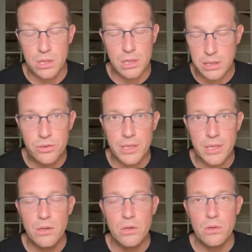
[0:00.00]

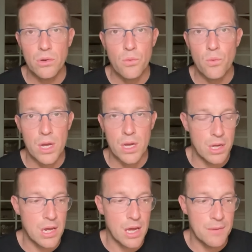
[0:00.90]
clearly
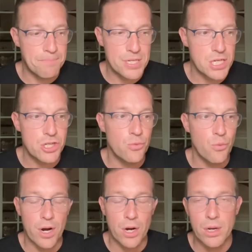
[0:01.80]
in a
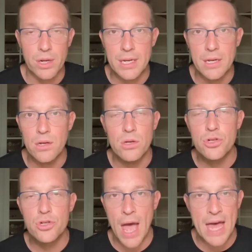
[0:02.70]
position where he
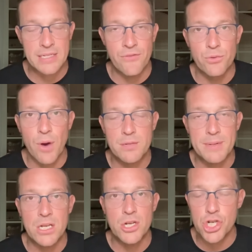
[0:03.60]
has every right
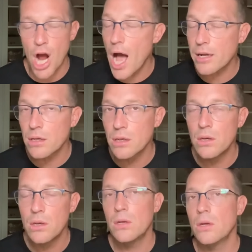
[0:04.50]
to be in shock
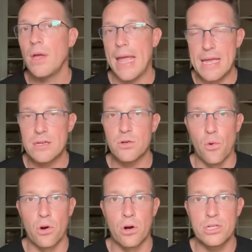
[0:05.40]
and
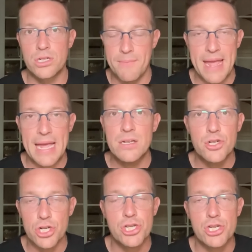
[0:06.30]
or
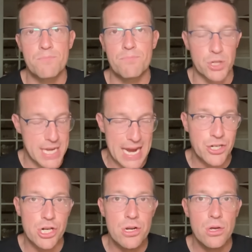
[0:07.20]
demand just
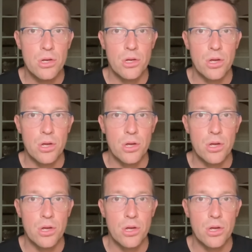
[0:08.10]
protection